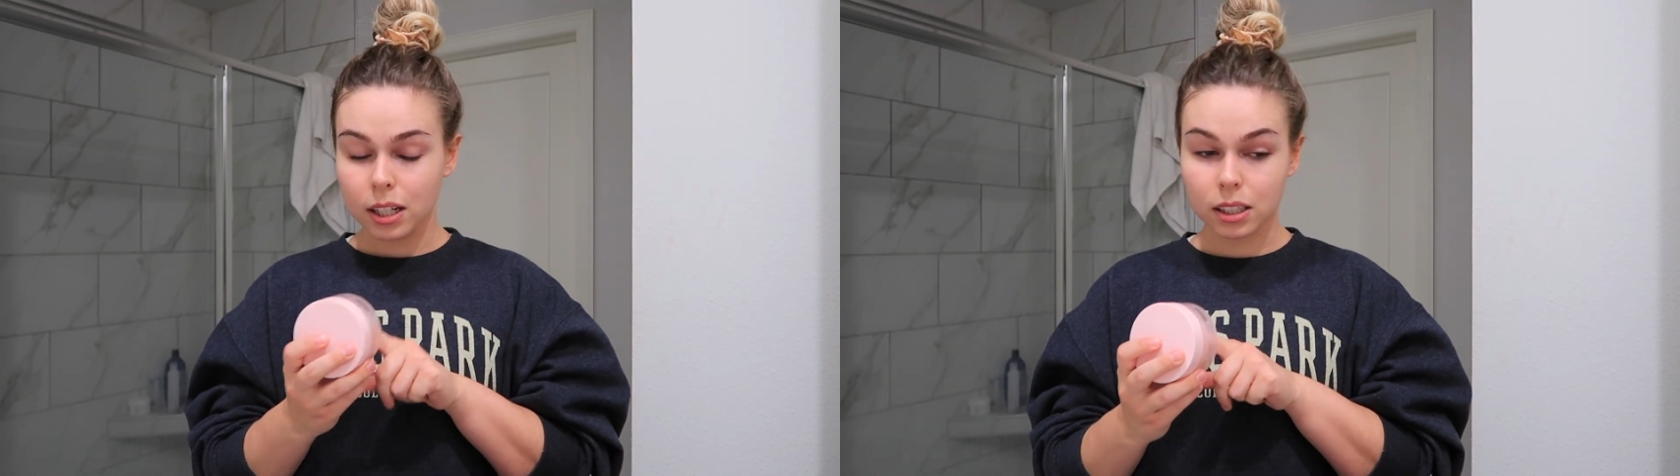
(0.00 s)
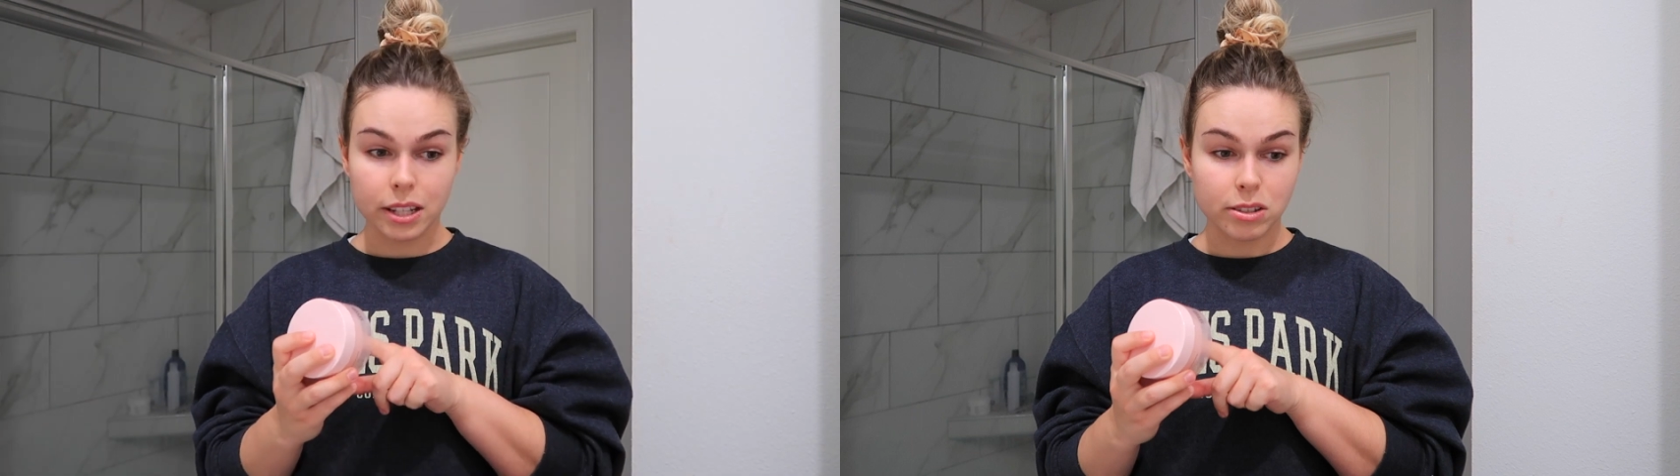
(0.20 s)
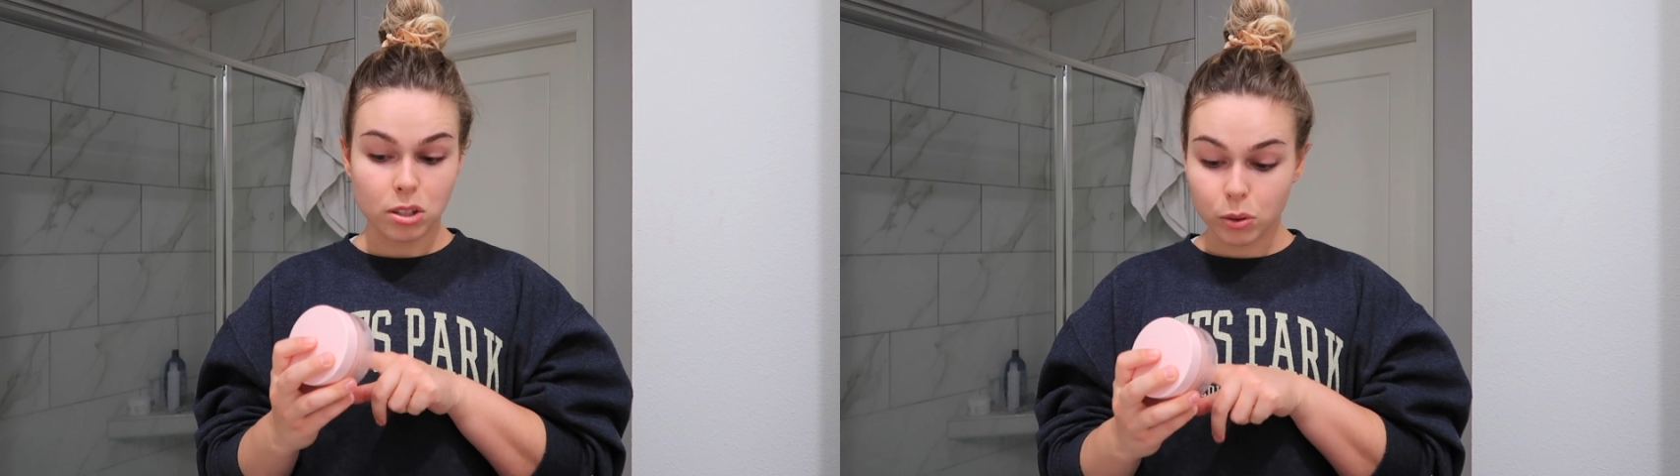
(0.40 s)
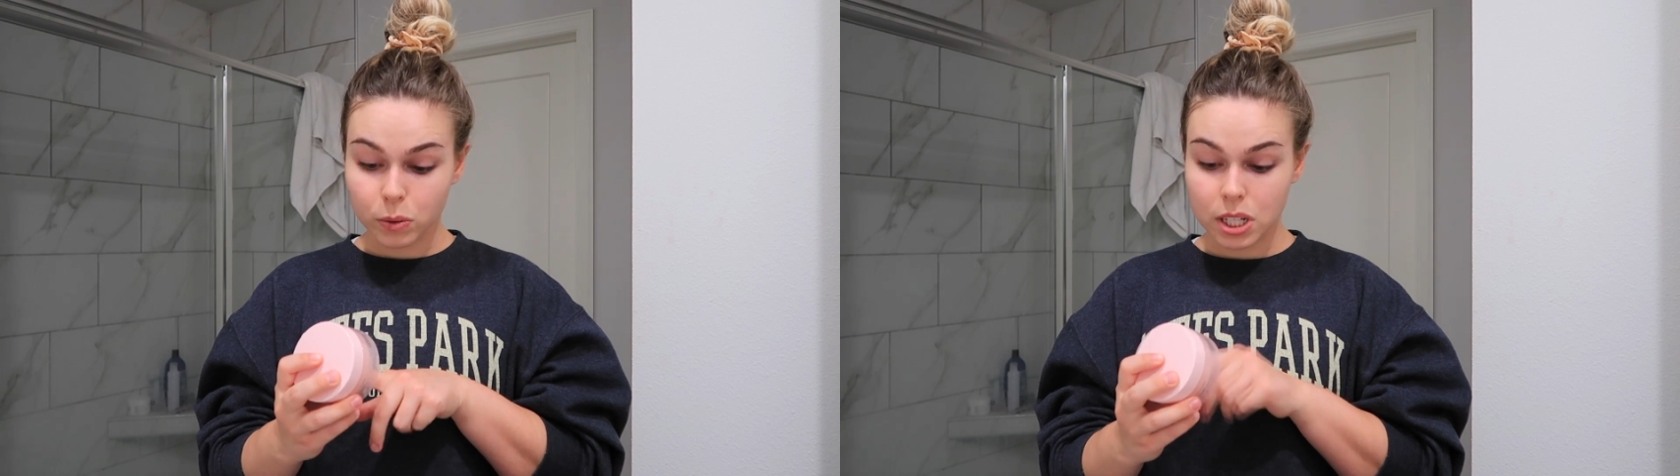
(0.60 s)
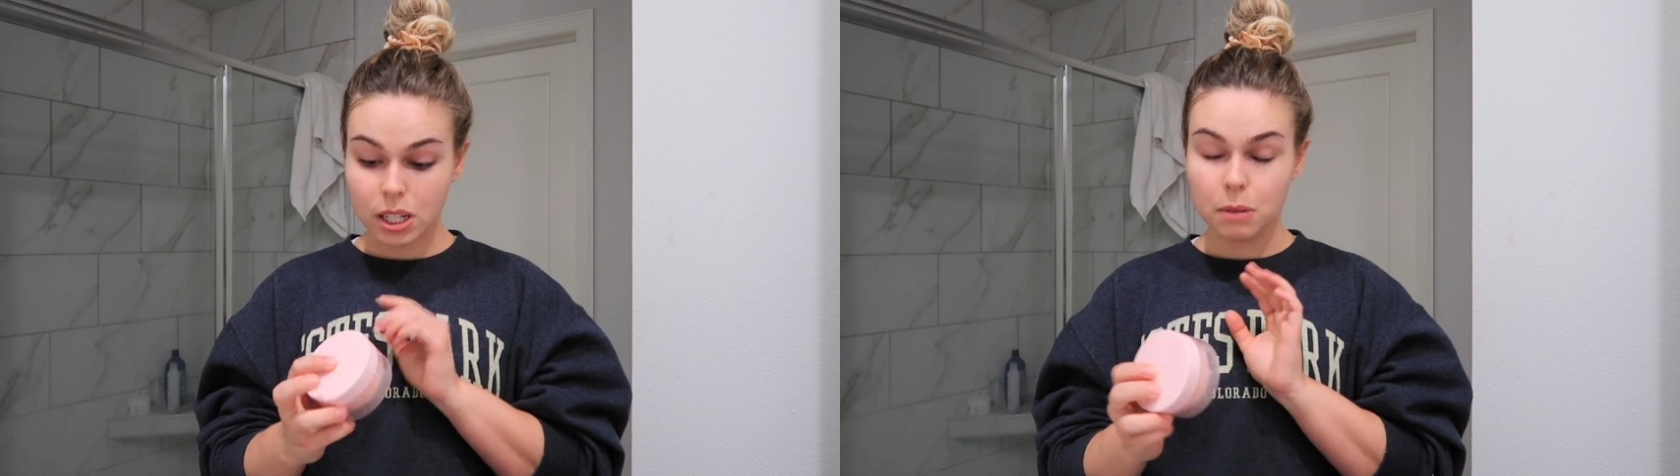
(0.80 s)
cleansing
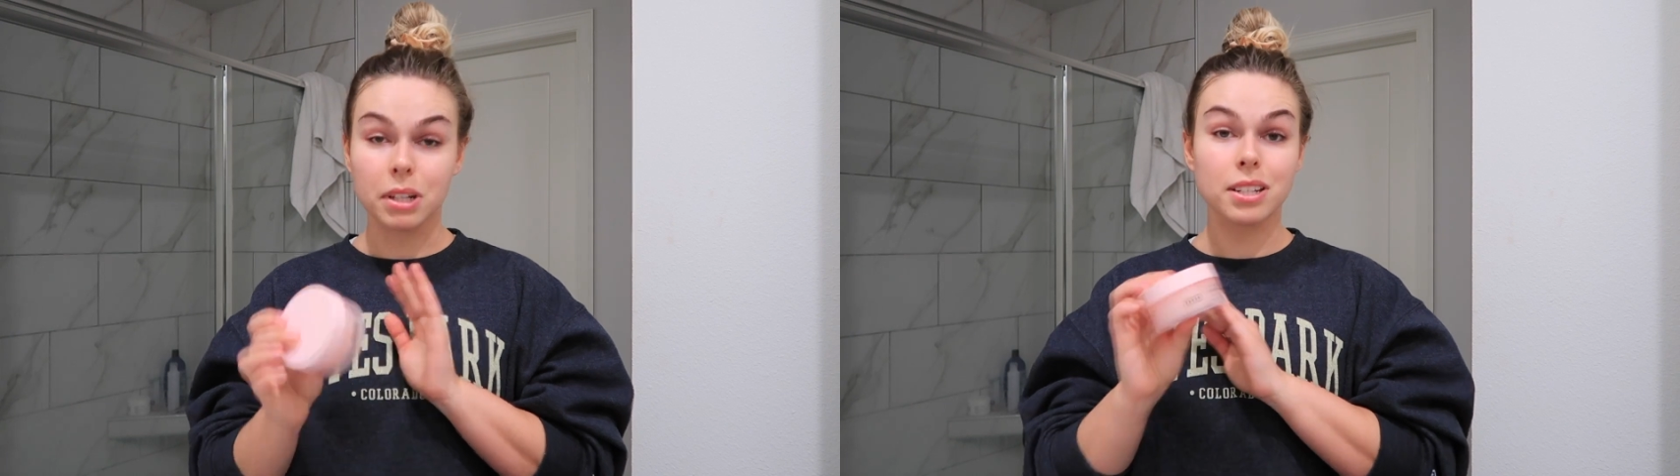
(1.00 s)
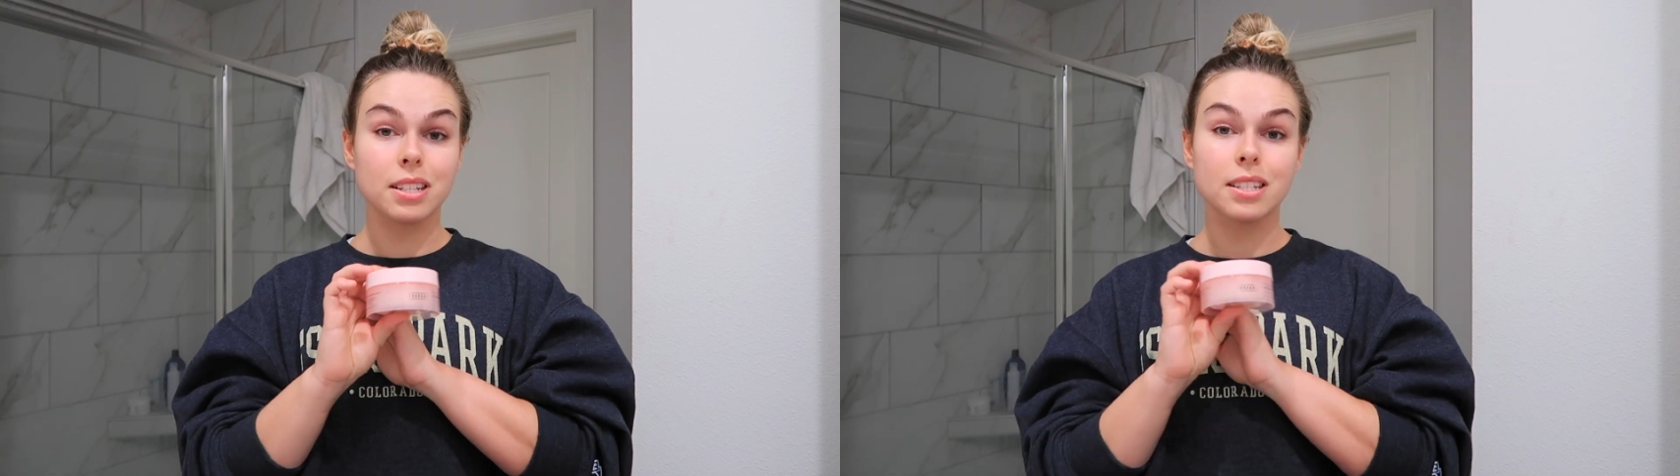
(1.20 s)
routine because this